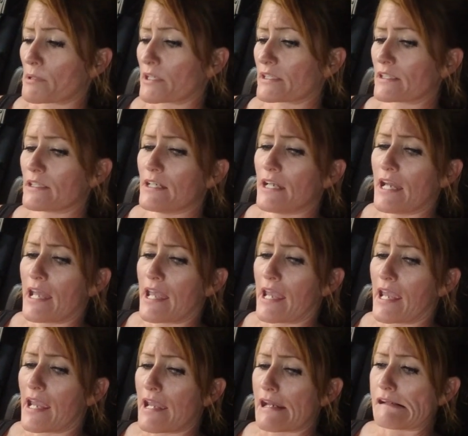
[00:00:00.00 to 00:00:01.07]
about it.
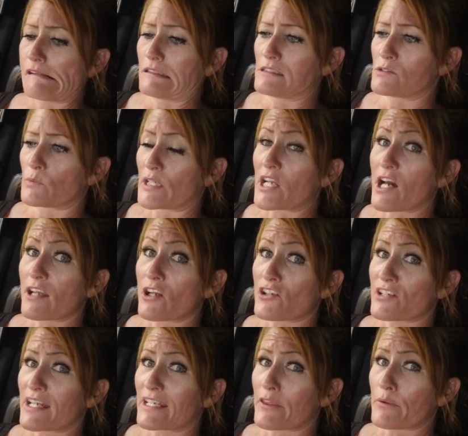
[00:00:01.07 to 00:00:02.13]
And we got our
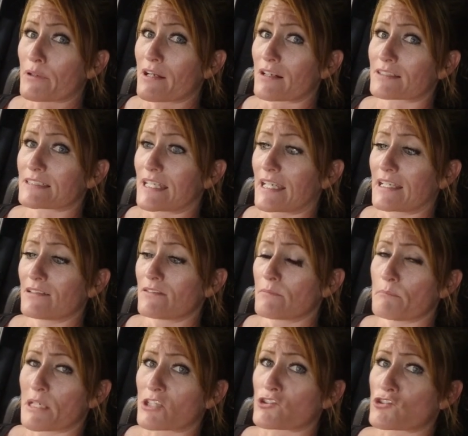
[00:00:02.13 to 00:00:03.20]
ninety-three octane
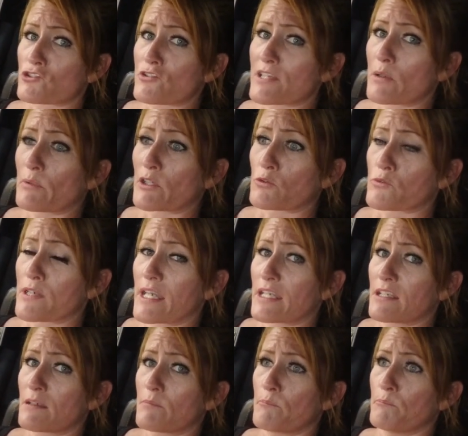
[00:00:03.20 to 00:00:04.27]
mixture that we
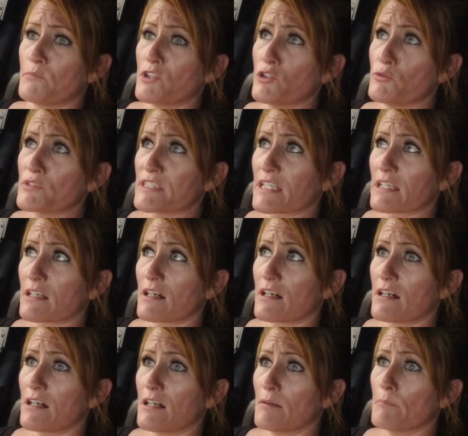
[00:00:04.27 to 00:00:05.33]
created using
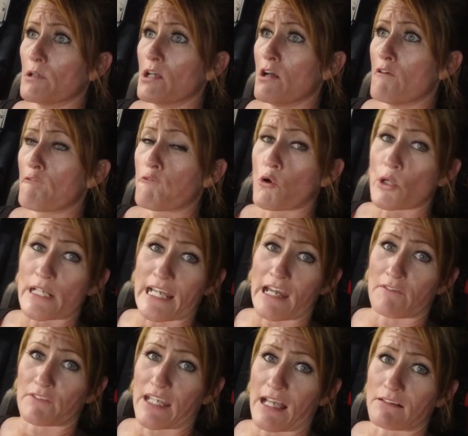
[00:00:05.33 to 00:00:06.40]
um, four and a
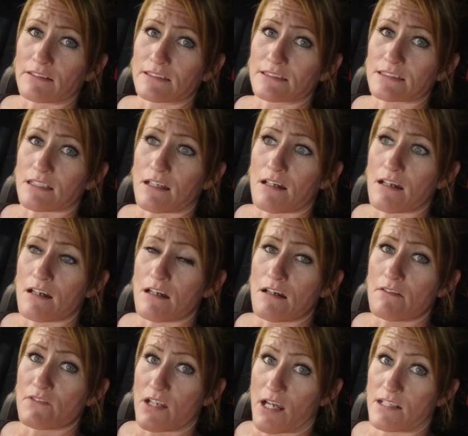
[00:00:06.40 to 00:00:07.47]
half gallons
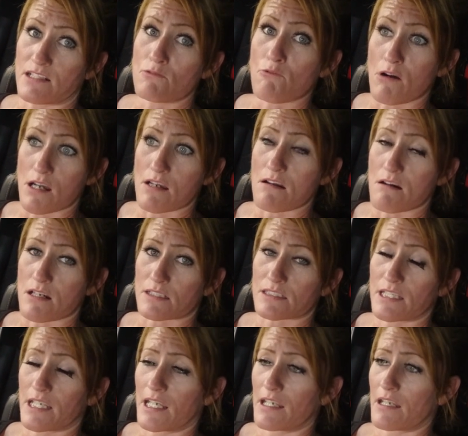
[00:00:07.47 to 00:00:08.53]
of ninety-one
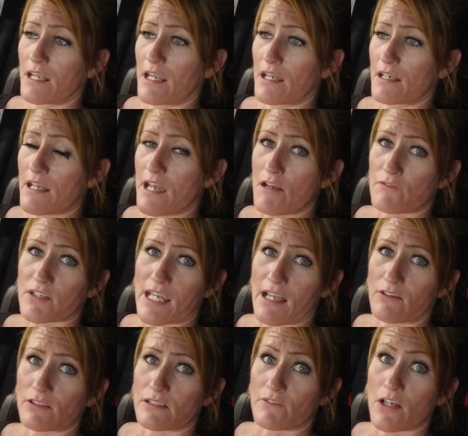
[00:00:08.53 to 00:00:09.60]
octane and a half
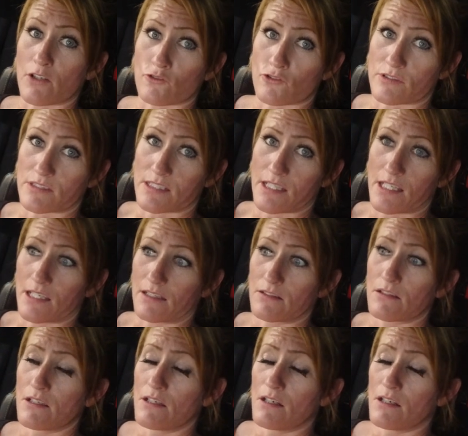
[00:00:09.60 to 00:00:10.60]
gallon of one hundred ten.